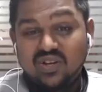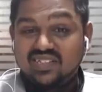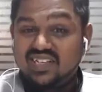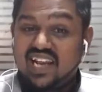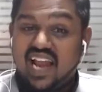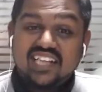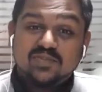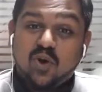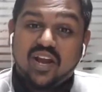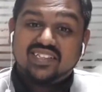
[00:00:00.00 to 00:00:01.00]
The last
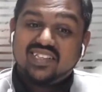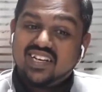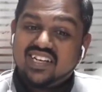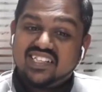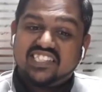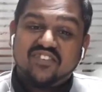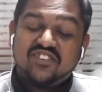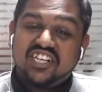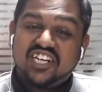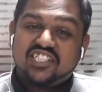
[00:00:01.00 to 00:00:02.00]
point is
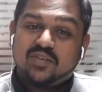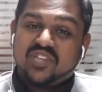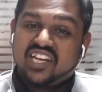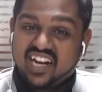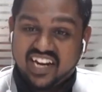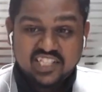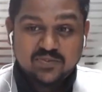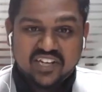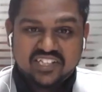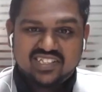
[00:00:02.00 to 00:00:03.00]
definitely something
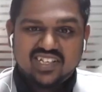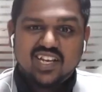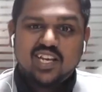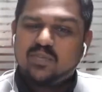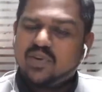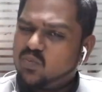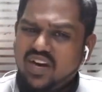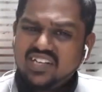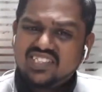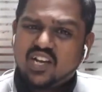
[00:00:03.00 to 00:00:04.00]
unexpected, but
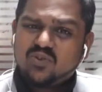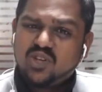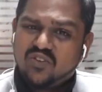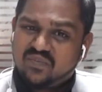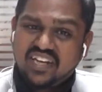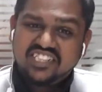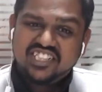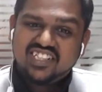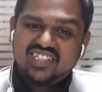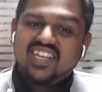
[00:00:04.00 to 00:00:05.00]
once now that you've
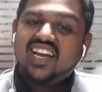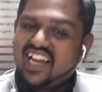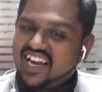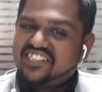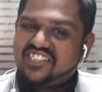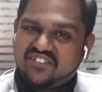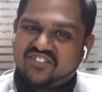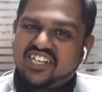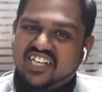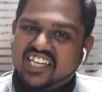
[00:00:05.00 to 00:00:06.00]
mentioned it, it
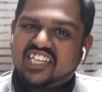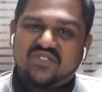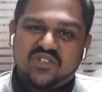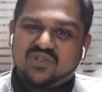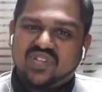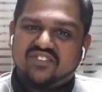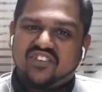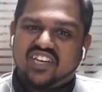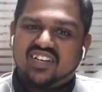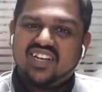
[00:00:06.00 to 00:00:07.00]
definitely gives you that
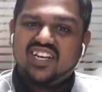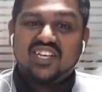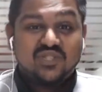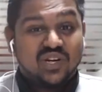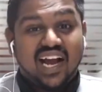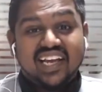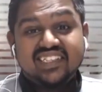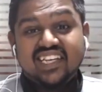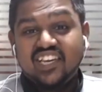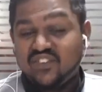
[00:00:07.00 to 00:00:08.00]
feel. So
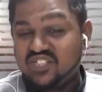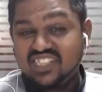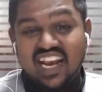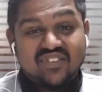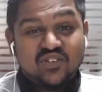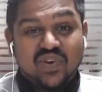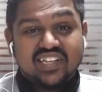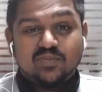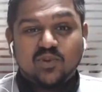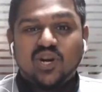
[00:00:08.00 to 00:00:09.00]
guys, if you still haven't read
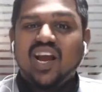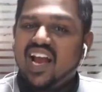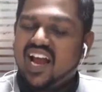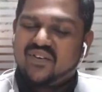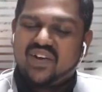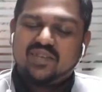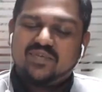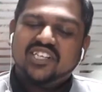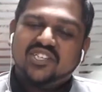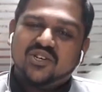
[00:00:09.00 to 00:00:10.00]
the book, I
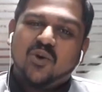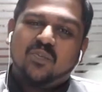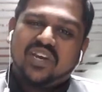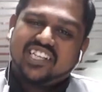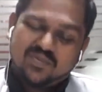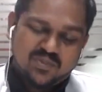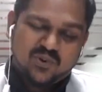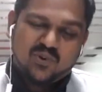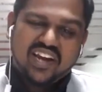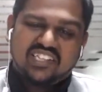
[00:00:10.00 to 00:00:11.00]
recommend you go pick it up
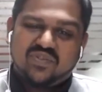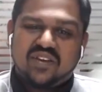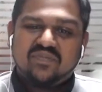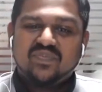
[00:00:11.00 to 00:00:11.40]
right away.